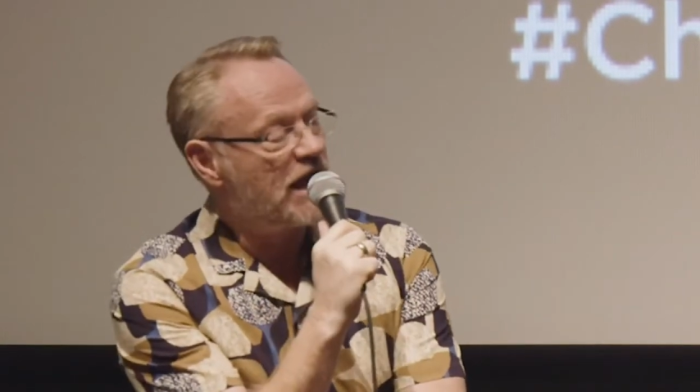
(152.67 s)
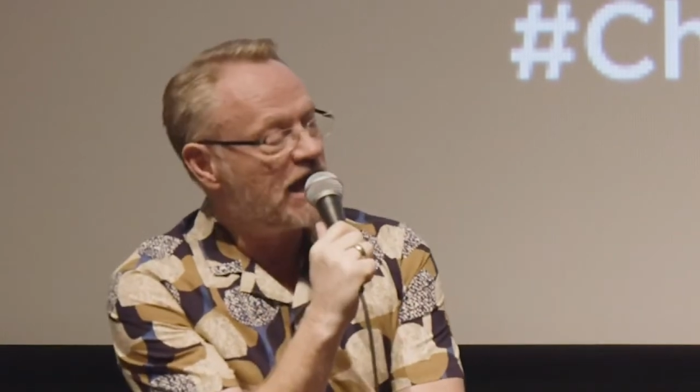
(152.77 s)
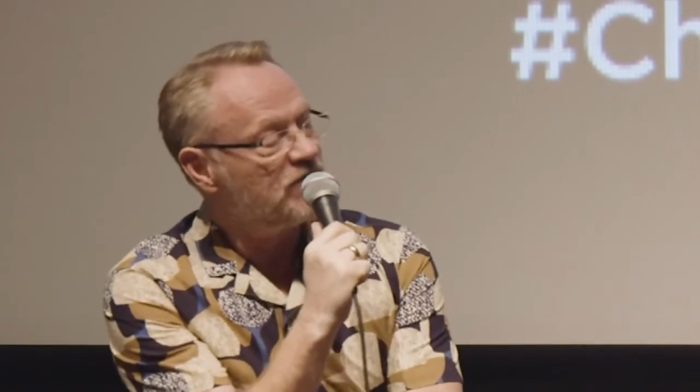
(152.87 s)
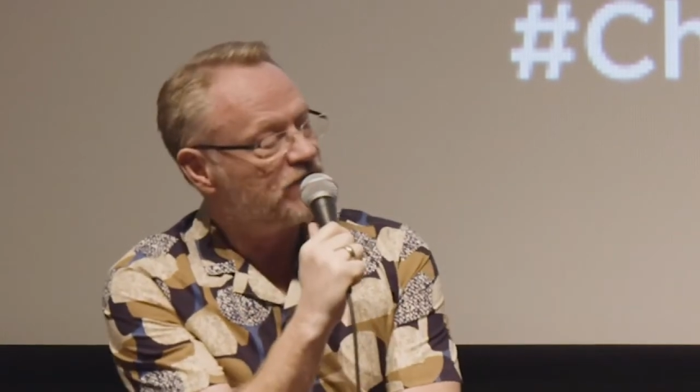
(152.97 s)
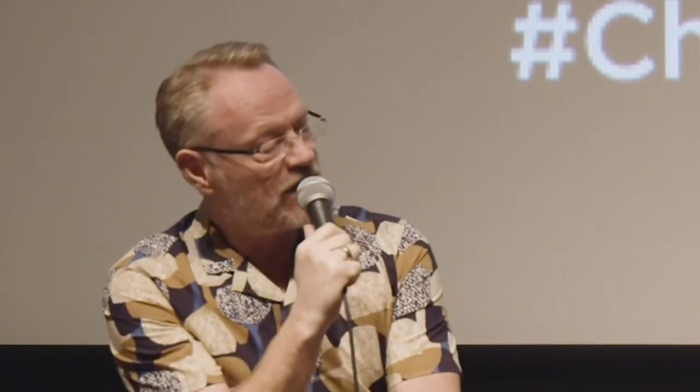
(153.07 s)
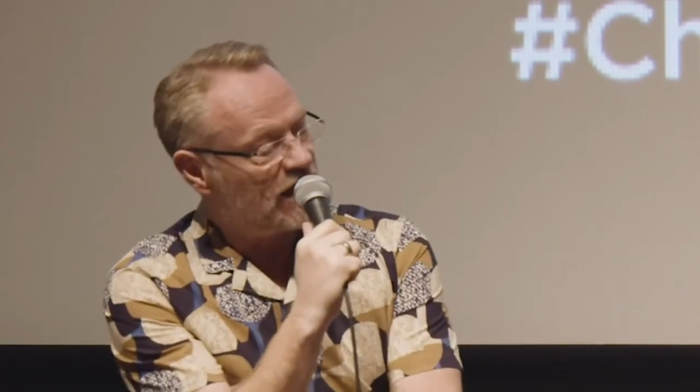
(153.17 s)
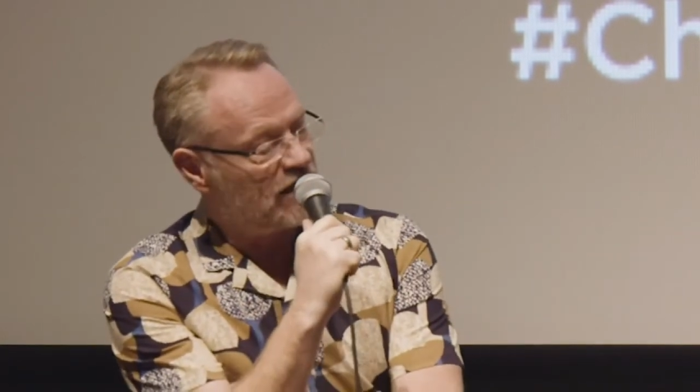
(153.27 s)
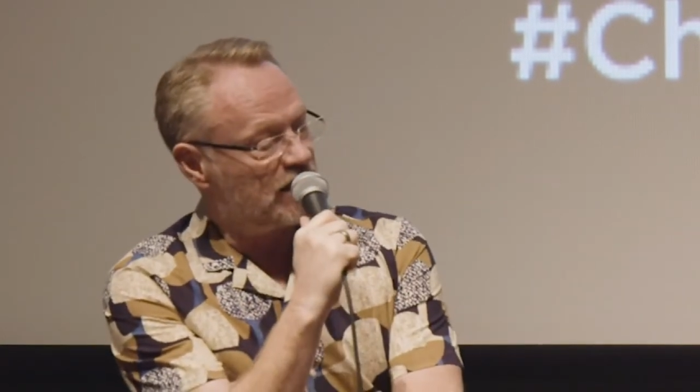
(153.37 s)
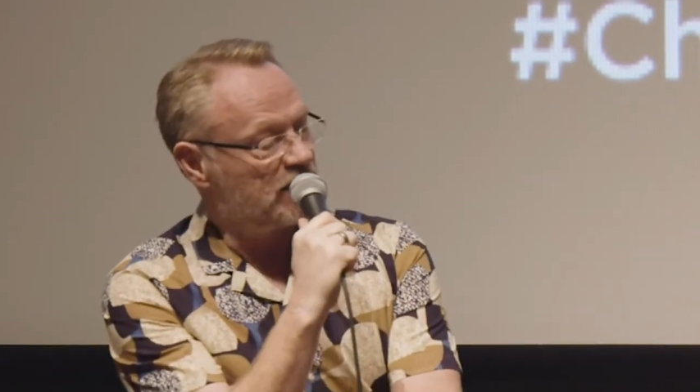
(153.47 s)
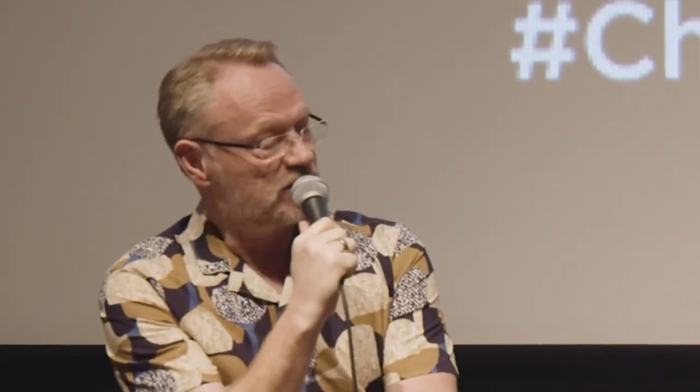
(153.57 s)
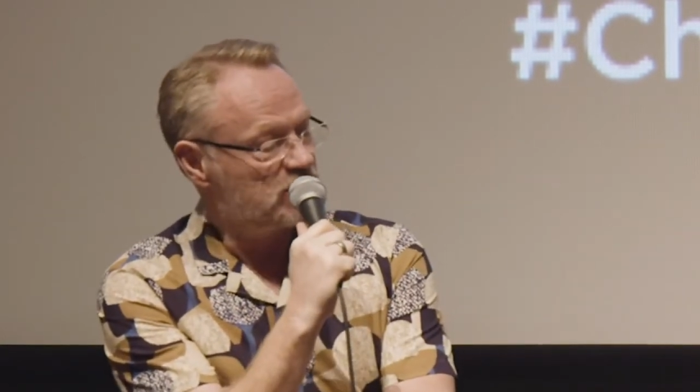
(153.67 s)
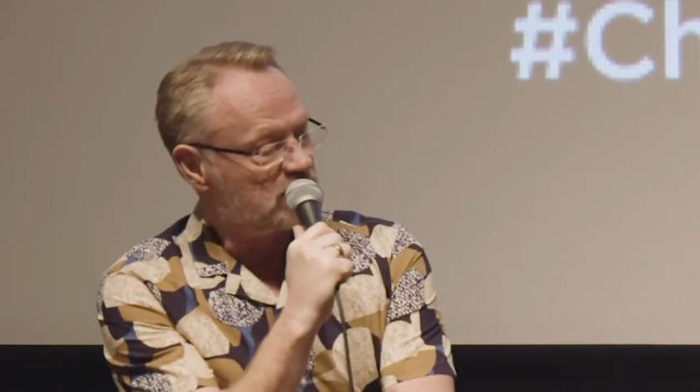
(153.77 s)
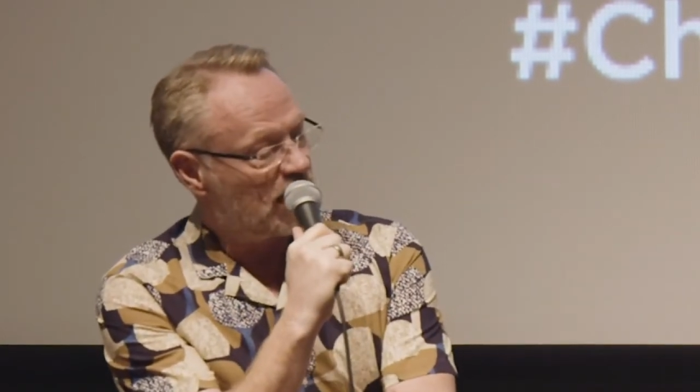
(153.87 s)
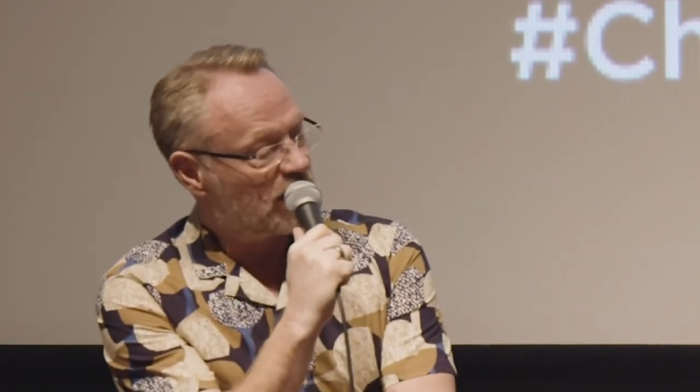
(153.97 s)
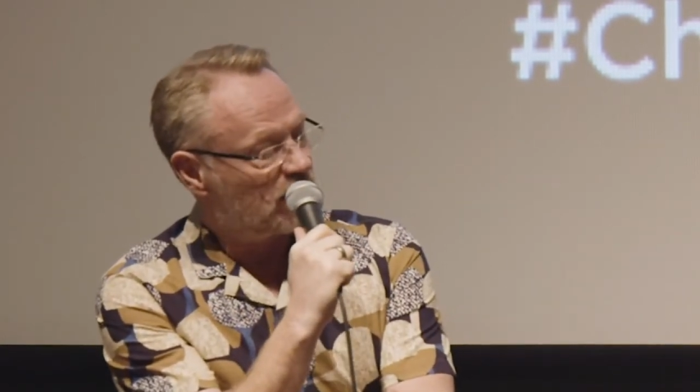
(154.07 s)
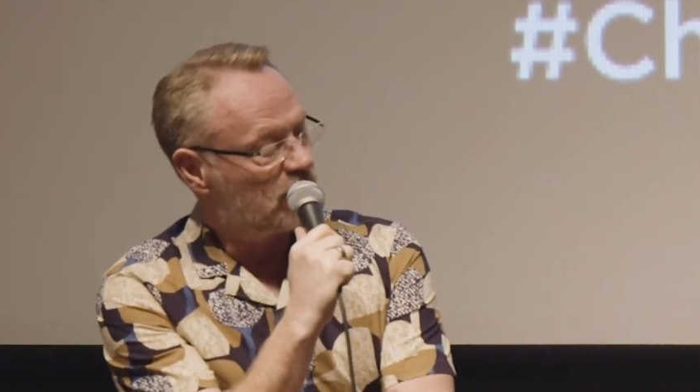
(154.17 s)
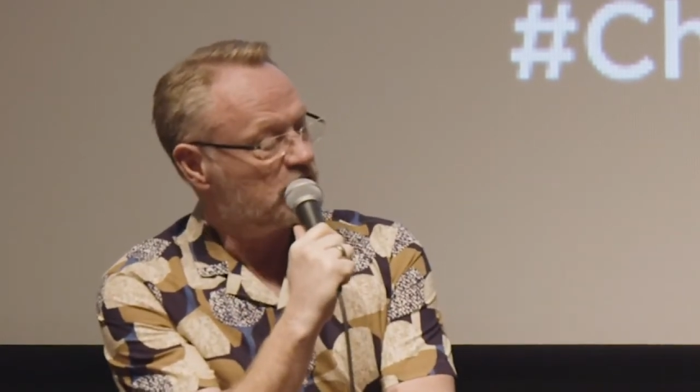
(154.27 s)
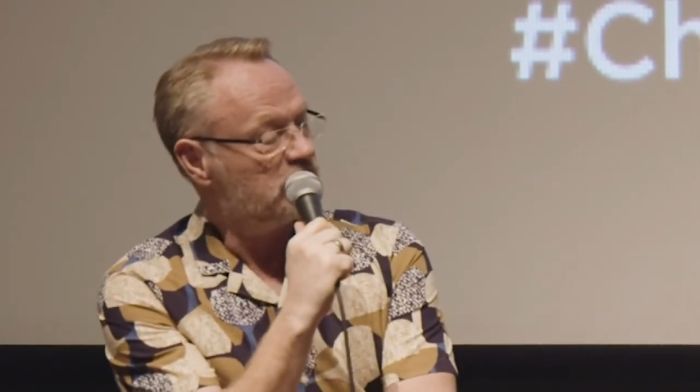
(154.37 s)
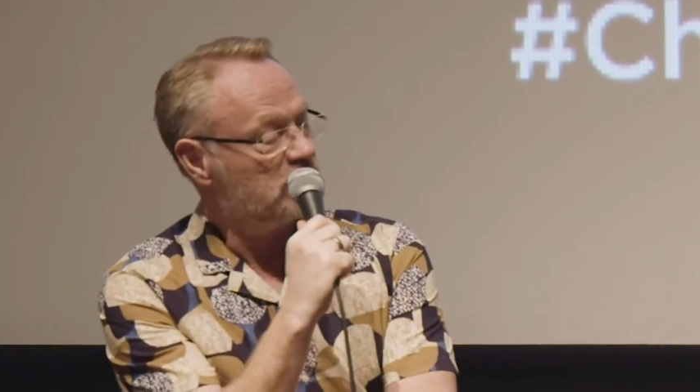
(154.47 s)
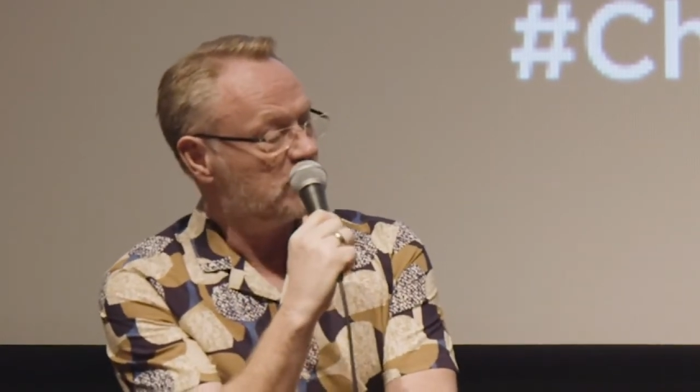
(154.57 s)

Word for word: aim for anything. Just let go."